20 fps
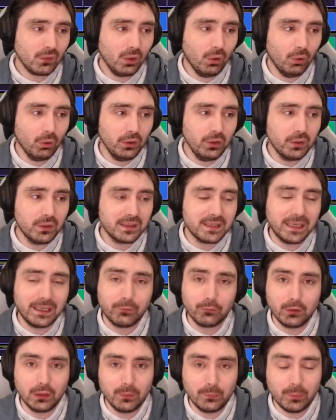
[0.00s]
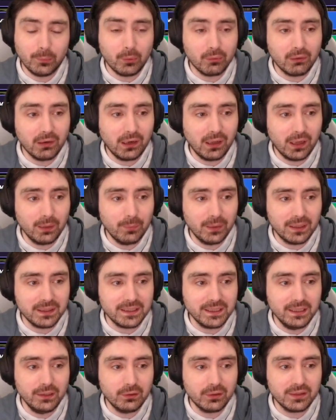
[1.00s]
Or you could take, for a little bit more
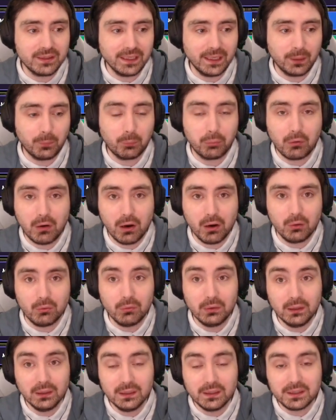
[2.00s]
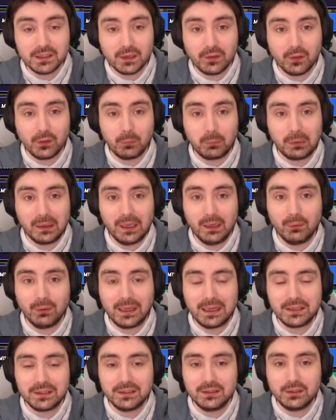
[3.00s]
reliability, you could take Pro, so that the player
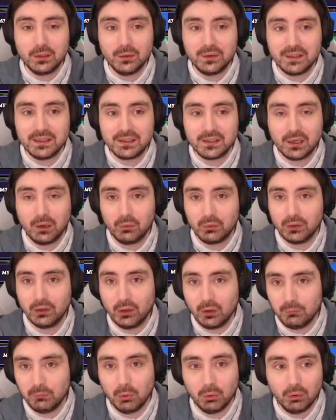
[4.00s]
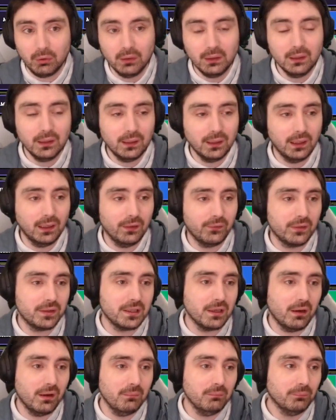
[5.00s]
will actually do as it's told a lot more of the
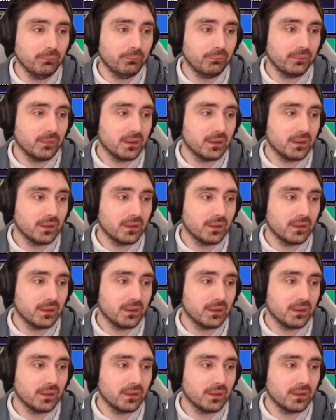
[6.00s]
time.